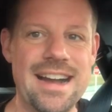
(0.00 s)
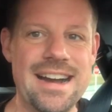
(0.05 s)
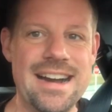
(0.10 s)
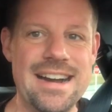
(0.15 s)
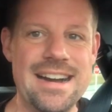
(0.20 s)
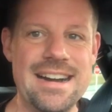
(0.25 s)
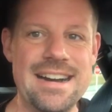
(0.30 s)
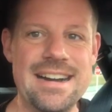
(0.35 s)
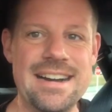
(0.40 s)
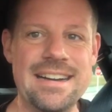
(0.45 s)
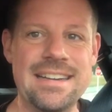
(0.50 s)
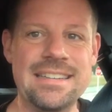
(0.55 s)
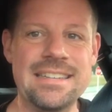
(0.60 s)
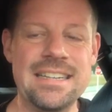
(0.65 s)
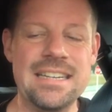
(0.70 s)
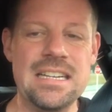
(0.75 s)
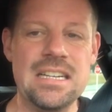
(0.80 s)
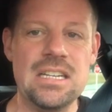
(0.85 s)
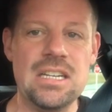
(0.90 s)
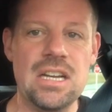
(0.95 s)
uh,
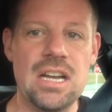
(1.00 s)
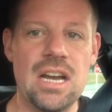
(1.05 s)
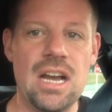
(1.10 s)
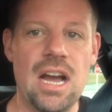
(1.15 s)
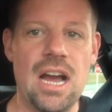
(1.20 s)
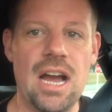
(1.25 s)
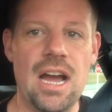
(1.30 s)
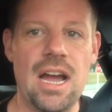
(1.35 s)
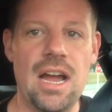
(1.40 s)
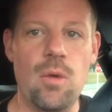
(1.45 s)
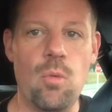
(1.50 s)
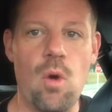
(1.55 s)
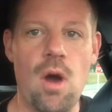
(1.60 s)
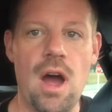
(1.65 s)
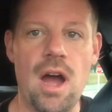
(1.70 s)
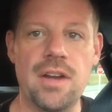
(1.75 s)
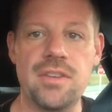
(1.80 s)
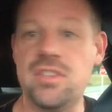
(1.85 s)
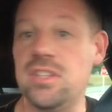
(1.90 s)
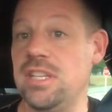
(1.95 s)
I
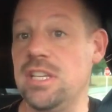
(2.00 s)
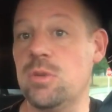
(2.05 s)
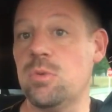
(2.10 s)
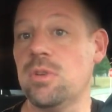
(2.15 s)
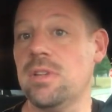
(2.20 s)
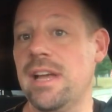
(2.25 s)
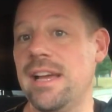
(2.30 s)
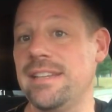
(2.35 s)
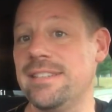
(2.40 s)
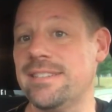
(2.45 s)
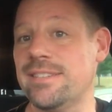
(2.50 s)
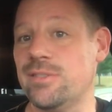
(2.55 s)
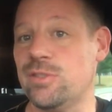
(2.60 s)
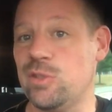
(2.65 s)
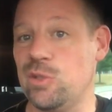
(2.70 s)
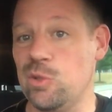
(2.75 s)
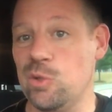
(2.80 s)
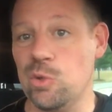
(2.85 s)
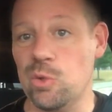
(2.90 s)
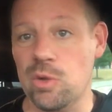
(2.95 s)
watched Equalizer
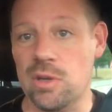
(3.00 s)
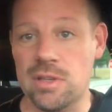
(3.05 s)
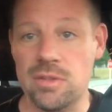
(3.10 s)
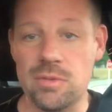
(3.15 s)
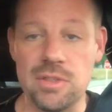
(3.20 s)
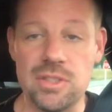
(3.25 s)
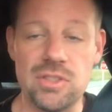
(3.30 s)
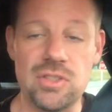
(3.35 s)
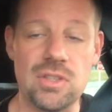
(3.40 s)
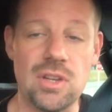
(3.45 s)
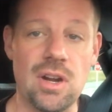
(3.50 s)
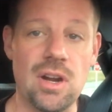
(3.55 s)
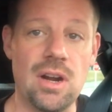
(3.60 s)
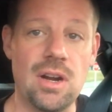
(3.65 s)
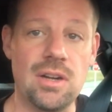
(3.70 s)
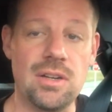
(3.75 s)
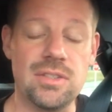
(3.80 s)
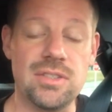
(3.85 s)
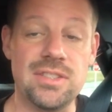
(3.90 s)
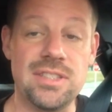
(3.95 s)
2, which
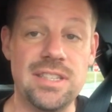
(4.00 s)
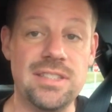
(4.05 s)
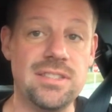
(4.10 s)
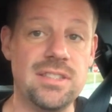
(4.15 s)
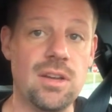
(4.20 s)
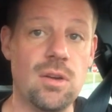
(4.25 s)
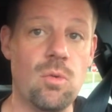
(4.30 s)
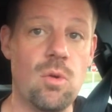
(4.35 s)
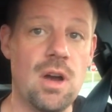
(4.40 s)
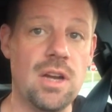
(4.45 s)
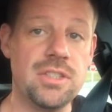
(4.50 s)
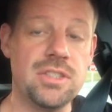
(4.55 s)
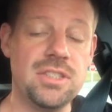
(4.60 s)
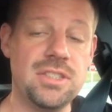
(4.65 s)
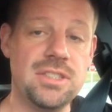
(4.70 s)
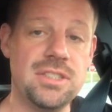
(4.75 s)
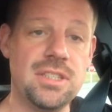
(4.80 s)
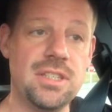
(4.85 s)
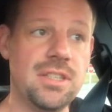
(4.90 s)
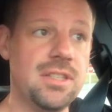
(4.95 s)
stars Denzel
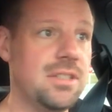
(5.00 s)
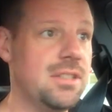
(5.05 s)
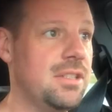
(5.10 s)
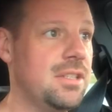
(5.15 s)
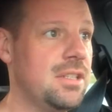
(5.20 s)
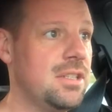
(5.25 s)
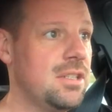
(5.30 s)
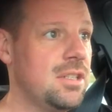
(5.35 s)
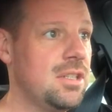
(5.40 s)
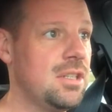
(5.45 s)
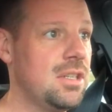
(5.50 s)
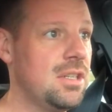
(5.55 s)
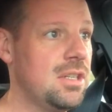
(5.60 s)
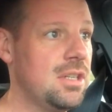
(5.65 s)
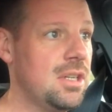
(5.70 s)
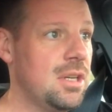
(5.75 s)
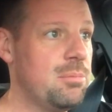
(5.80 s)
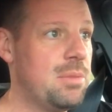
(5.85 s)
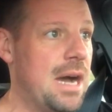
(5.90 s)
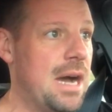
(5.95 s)
Washington,
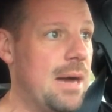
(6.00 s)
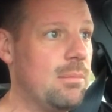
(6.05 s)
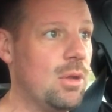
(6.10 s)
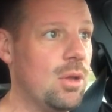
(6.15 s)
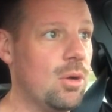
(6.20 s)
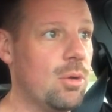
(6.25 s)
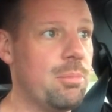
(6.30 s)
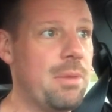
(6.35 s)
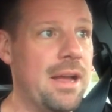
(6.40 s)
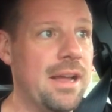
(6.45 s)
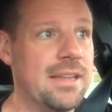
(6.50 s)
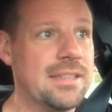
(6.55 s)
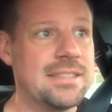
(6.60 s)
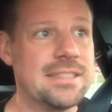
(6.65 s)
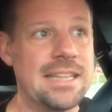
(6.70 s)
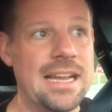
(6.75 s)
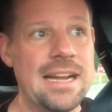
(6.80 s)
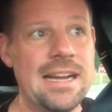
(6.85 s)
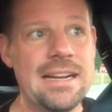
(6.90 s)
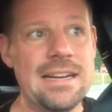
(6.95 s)
Pablo
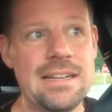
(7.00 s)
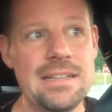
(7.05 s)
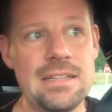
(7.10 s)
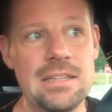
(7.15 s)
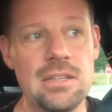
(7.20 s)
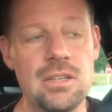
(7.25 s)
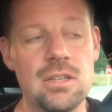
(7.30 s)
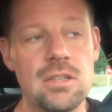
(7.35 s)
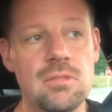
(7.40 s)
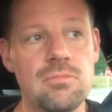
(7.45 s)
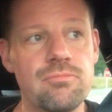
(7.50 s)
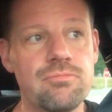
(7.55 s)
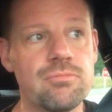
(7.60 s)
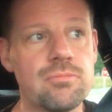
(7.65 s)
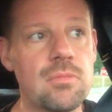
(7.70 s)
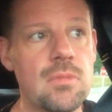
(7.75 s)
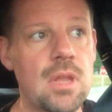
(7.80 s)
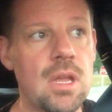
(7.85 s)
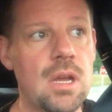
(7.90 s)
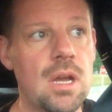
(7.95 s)
Pascal,
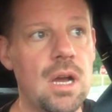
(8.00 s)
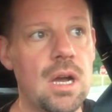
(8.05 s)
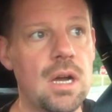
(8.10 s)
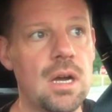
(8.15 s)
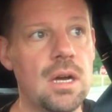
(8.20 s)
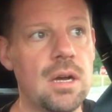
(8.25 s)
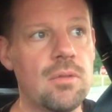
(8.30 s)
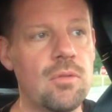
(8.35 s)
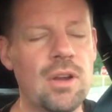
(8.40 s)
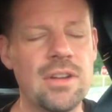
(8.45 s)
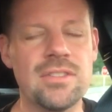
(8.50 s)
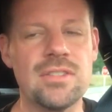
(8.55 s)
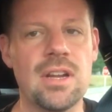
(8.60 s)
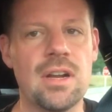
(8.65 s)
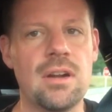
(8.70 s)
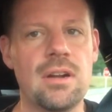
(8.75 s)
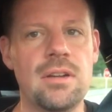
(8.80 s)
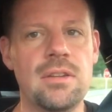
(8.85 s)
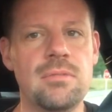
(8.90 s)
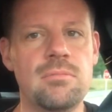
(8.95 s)
uh, I'm
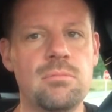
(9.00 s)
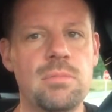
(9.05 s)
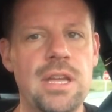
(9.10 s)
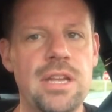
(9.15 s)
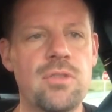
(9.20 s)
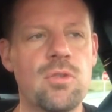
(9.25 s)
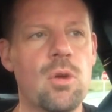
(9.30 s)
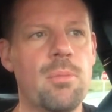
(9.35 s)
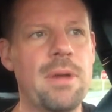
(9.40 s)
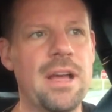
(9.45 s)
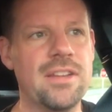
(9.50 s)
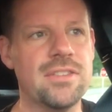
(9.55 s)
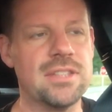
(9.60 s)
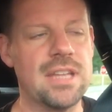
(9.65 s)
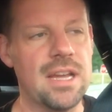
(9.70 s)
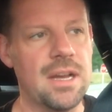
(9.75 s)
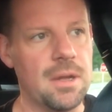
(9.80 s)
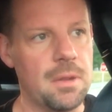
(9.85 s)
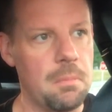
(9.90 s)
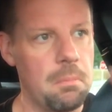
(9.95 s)
sorry, Pedro
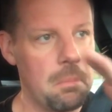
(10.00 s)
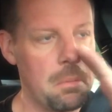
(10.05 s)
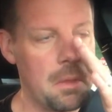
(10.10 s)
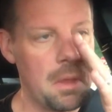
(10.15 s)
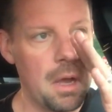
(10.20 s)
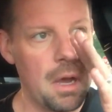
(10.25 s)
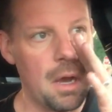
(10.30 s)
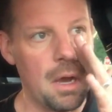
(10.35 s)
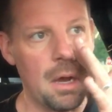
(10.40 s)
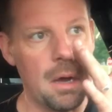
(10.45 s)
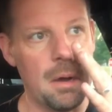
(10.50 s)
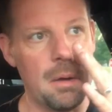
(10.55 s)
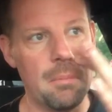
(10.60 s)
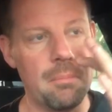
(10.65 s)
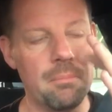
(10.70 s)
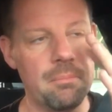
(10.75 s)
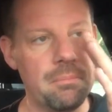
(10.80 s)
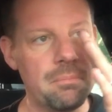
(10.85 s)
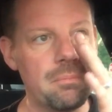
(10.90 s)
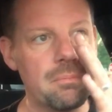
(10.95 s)
Pascal,
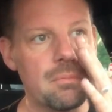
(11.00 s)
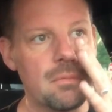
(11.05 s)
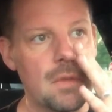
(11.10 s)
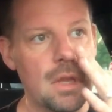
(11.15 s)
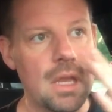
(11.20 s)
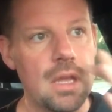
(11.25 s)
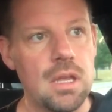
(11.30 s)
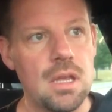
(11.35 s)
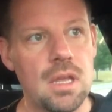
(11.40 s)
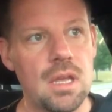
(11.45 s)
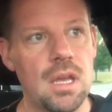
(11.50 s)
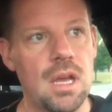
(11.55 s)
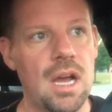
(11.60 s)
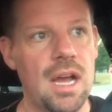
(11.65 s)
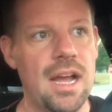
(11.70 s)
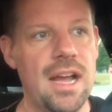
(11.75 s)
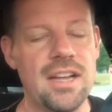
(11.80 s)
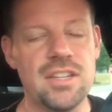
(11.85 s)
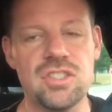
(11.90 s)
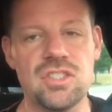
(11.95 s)
um,
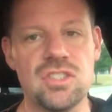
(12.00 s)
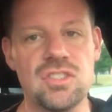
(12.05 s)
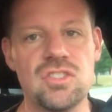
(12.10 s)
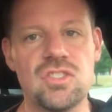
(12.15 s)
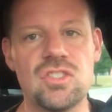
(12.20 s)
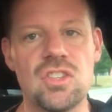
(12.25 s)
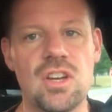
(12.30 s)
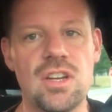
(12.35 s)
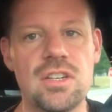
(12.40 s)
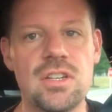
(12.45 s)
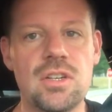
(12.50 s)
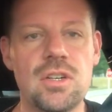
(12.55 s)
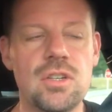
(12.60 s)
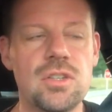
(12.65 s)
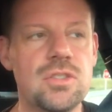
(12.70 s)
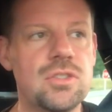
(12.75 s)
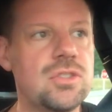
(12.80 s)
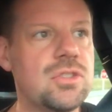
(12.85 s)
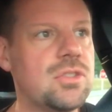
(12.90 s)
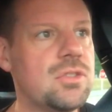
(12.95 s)
Ashton
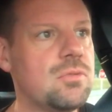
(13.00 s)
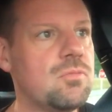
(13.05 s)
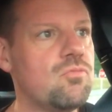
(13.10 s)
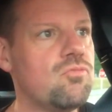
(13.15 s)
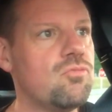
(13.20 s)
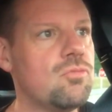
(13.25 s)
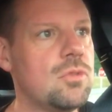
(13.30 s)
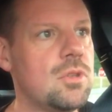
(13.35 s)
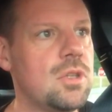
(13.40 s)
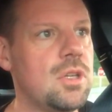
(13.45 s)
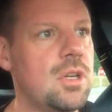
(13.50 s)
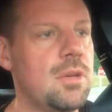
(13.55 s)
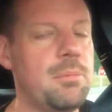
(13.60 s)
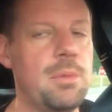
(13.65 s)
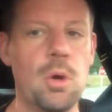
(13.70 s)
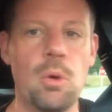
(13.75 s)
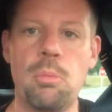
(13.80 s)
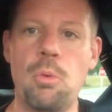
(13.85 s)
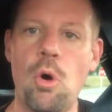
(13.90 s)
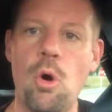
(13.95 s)
Sanders,
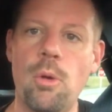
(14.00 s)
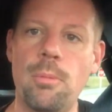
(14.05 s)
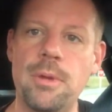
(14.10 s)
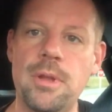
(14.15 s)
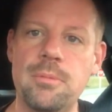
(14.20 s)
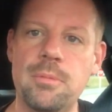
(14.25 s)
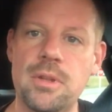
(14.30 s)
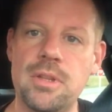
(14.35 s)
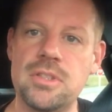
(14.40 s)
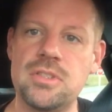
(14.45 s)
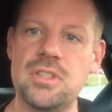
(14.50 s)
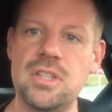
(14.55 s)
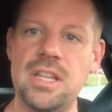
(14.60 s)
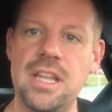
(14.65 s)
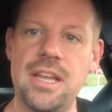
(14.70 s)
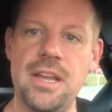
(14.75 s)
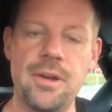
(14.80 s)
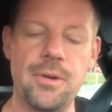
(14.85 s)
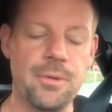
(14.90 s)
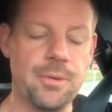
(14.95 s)
Bill Pullman, Melissa
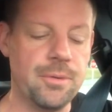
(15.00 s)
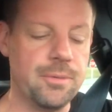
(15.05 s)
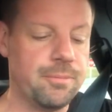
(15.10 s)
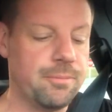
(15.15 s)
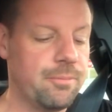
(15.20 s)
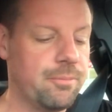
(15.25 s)
Leo,